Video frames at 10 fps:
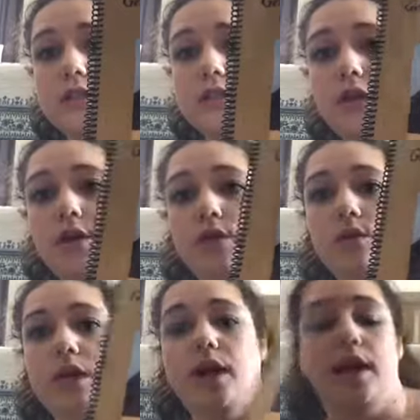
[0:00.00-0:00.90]

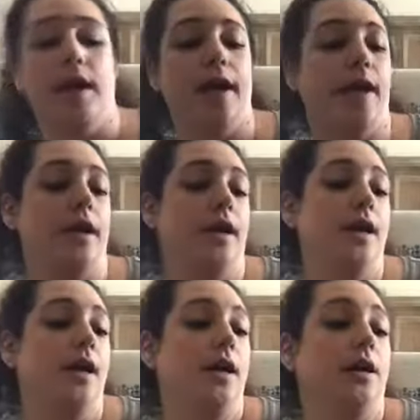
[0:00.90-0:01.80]
So a
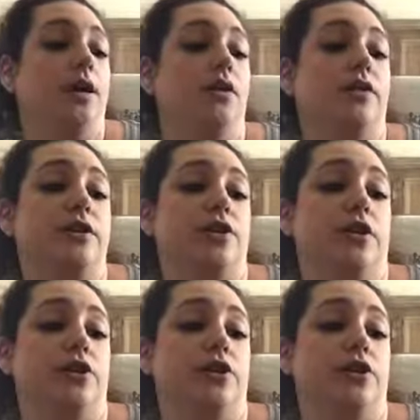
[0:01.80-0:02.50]
year of history,